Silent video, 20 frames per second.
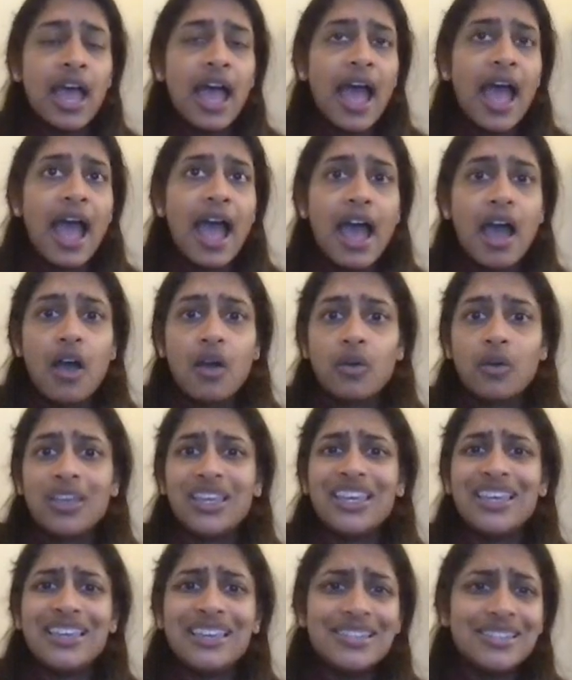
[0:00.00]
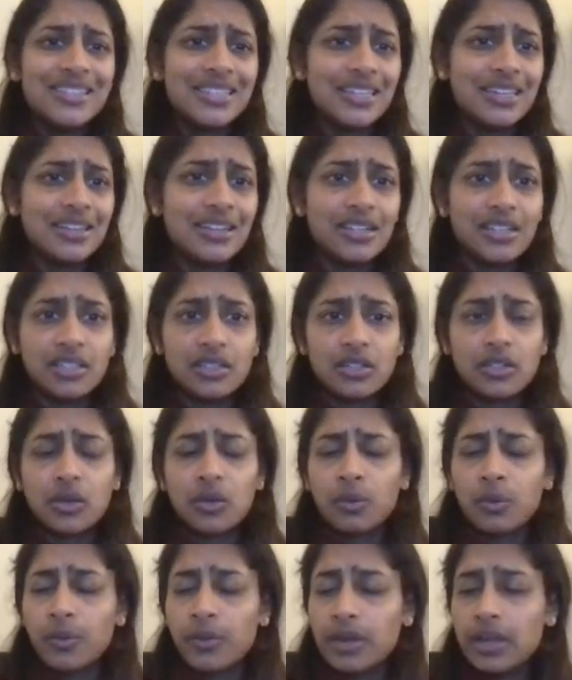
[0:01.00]
How easy it is
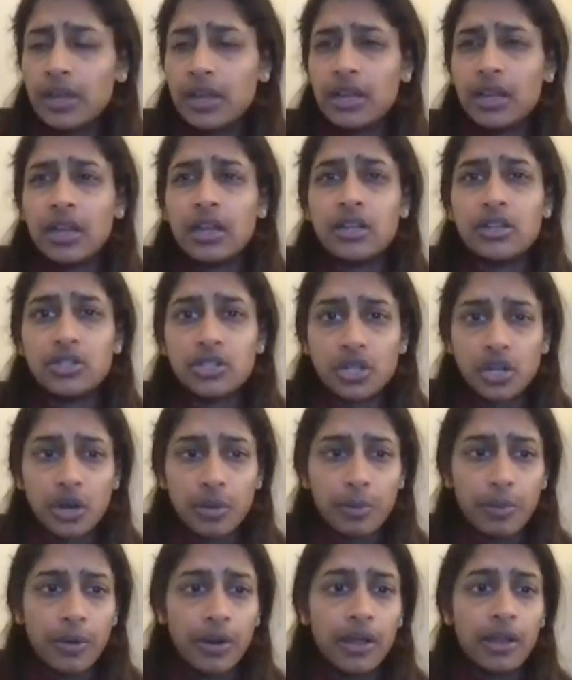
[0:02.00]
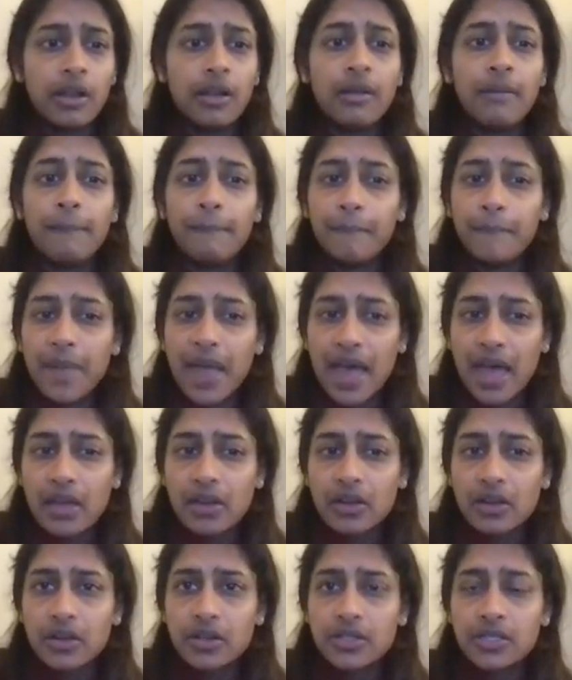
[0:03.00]
to read and interpret
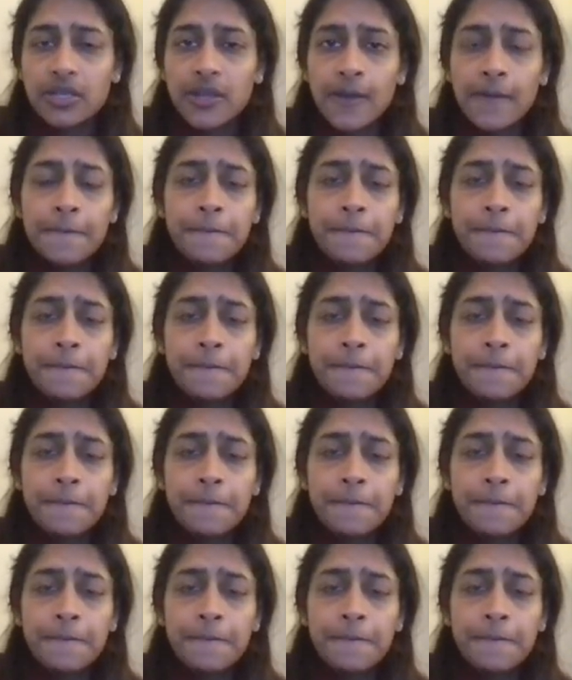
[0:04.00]
matters.